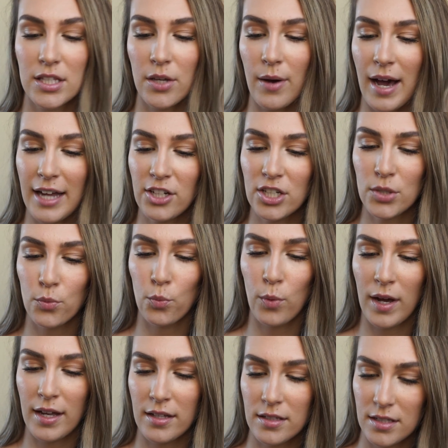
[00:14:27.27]
So I just
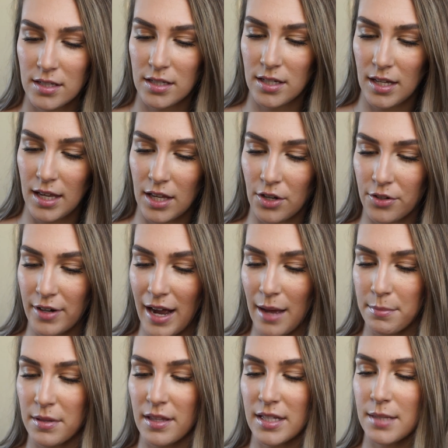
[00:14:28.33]
went and
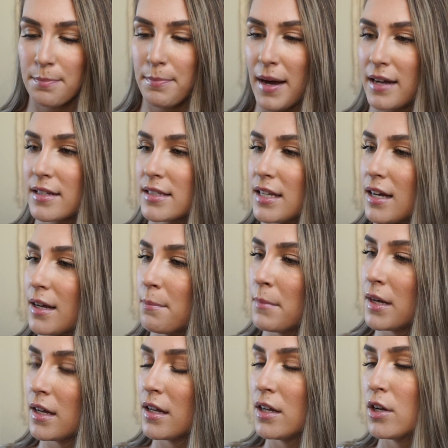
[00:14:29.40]
grabbed this
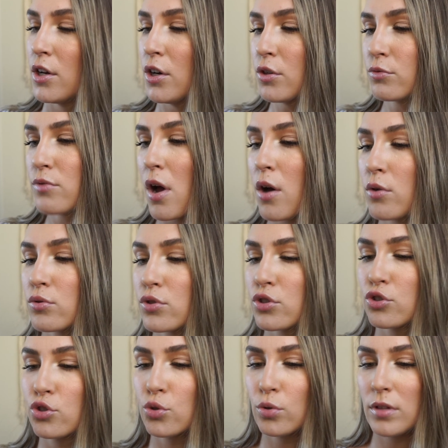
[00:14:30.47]
Buxom Rose
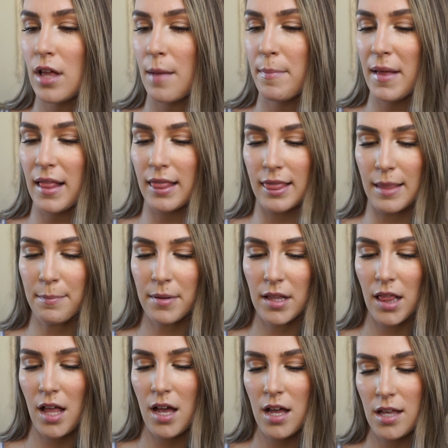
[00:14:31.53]
Julep lip
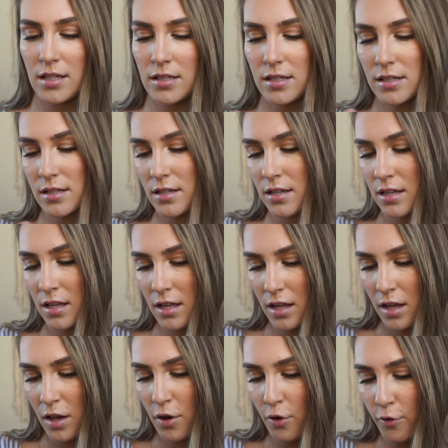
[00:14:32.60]
gloss.
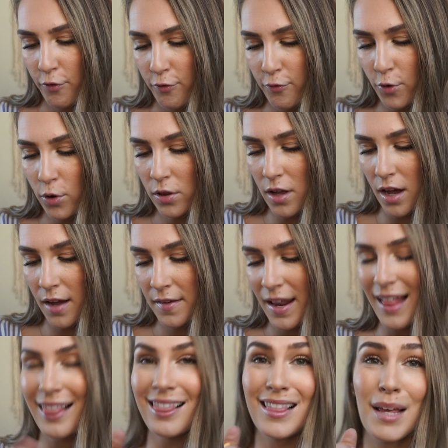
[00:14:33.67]
Full on
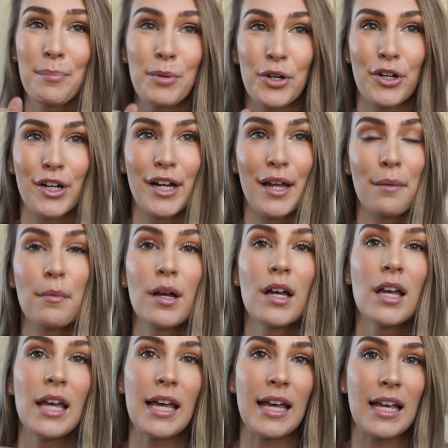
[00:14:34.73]
lip cream.
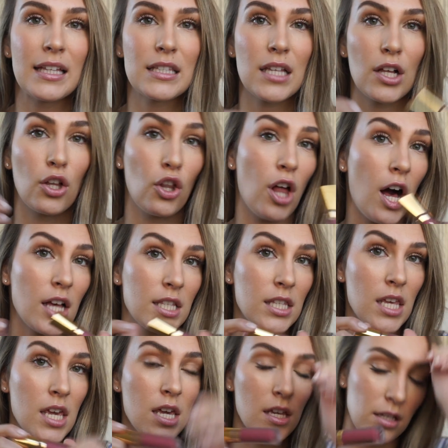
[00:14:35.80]
It's
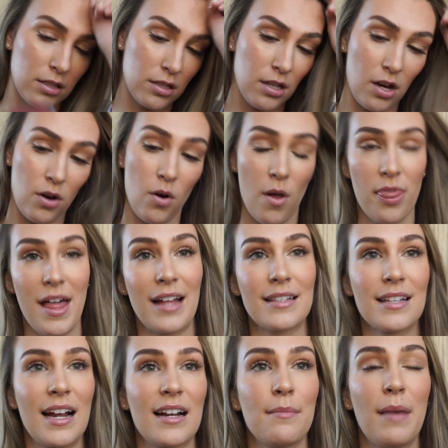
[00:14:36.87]
glossy, so that's
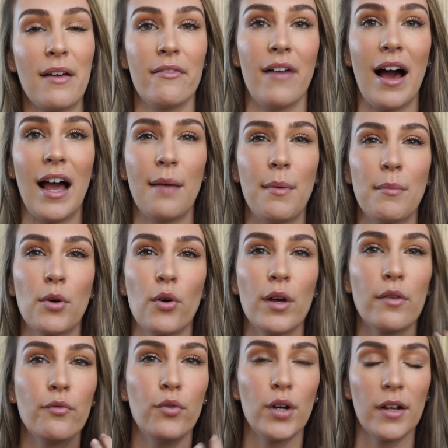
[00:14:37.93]
kind of my vibe I'm
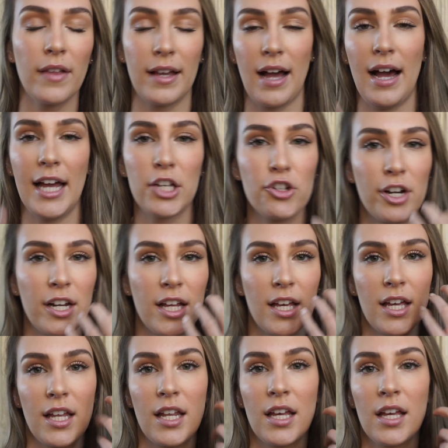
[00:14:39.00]
going for, like
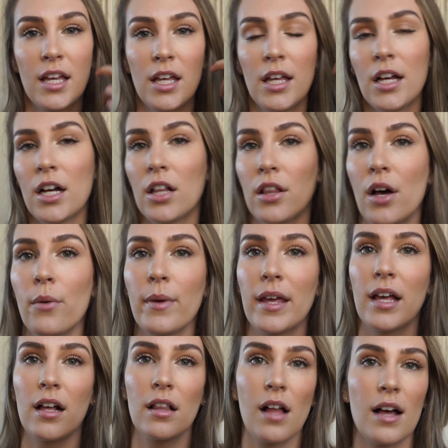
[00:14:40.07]
hydrated,
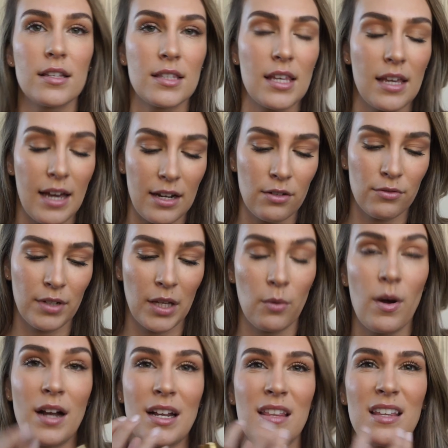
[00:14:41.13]
glowing, glossy. I don't really
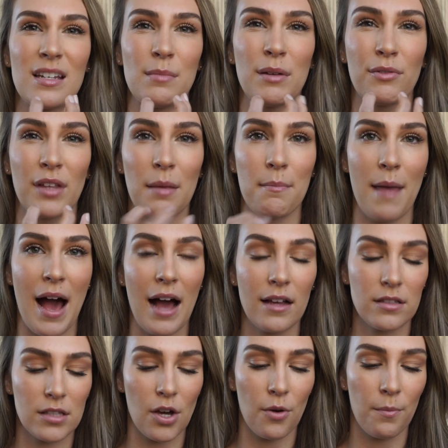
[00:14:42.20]
want anything to be really
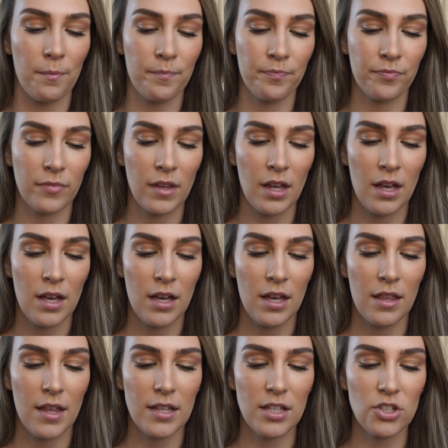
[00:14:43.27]
matte, so
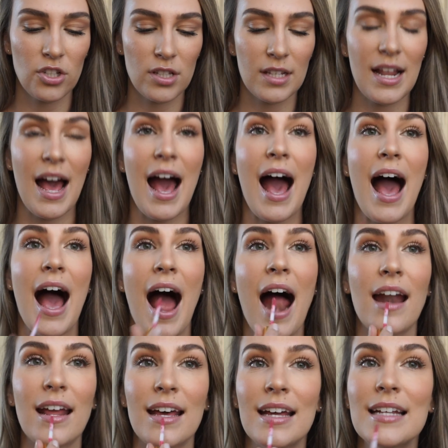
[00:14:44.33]
this is just gonna
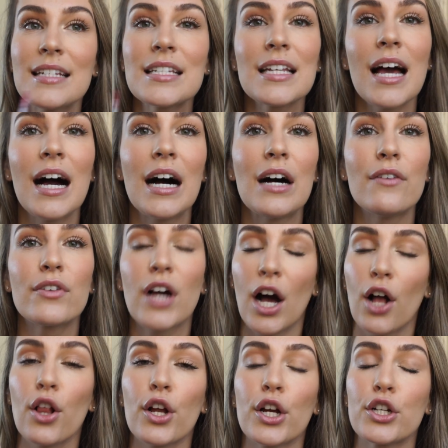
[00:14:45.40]
add a hint of
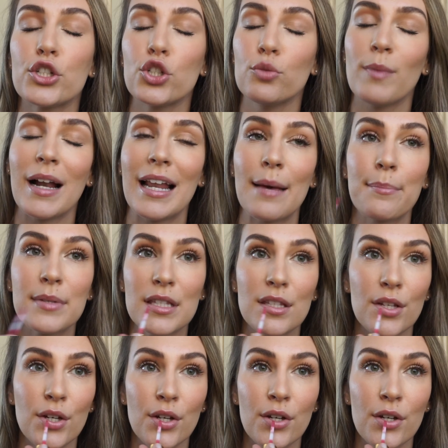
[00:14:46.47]
color to my lips.